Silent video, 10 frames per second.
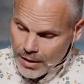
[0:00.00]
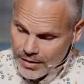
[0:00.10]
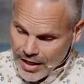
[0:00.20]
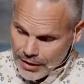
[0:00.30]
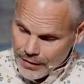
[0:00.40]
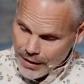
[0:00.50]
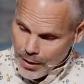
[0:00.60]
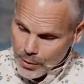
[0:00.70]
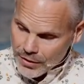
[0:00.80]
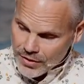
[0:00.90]
Second thing that I
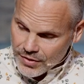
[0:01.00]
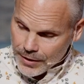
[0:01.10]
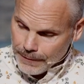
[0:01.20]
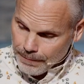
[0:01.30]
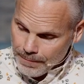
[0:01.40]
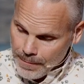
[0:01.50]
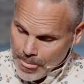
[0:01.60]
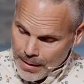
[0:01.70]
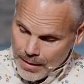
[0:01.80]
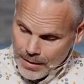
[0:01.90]
want us to see
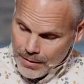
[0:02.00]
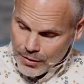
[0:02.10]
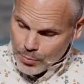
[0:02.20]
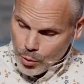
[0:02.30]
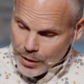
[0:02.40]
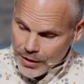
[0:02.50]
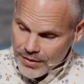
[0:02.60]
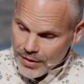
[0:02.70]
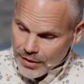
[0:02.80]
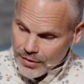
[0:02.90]
this morning
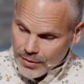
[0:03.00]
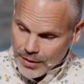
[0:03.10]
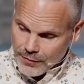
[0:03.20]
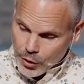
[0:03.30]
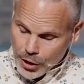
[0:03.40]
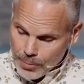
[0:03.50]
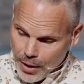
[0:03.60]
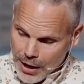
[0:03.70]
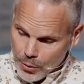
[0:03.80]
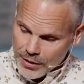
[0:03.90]
is this. If you're going to
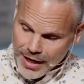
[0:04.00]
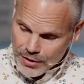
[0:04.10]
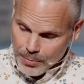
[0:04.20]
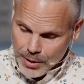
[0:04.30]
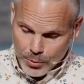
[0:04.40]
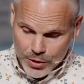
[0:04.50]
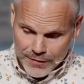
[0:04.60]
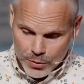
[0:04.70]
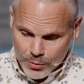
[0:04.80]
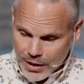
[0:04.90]
prioritize people, you
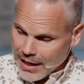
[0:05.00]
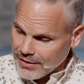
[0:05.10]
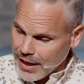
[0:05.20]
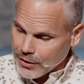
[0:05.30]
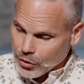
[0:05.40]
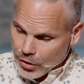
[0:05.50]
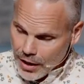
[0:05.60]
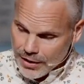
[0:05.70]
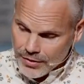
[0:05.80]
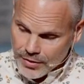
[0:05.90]
have to realize that
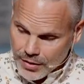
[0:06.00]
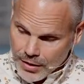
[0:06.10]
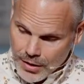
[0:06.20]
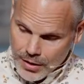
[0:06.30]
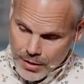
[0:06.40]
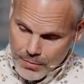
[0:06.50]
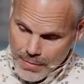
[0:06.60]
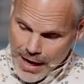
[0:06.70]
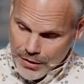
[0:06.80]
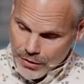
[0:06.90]
Christ
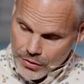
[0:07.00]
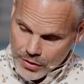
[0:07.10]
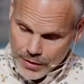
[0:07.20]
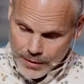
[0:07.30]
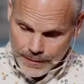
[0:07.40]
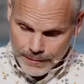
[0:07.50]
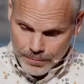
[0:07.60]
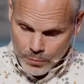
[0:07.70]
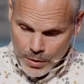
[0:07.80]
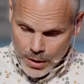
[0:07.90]
matters.
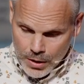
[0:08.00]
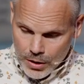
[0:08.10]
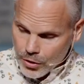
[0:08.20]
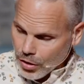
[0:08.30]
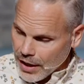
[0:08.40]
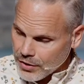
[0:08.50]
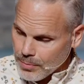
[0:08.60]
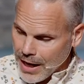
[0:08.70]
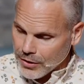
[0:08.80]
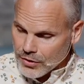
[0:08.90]
Christ
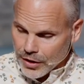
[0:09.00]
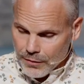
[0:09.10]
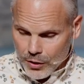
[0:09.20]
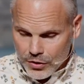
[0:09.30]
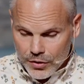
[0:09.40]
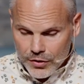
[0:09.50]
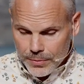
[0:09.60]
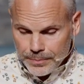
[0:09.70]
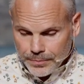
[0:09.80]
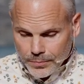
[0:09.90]
matters. Look at
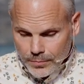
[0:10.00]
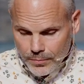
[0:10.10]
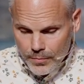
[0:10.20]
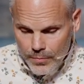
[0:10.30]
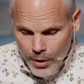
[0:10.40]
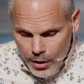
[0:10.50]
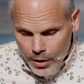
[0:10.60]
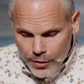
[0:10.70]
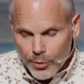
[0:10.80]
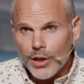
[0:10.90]
verses
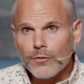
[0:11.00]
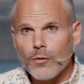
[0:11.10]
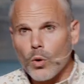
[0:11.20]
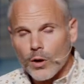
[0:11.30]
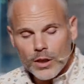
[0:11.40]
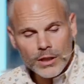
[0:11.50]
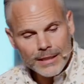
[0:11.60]
3 and 4.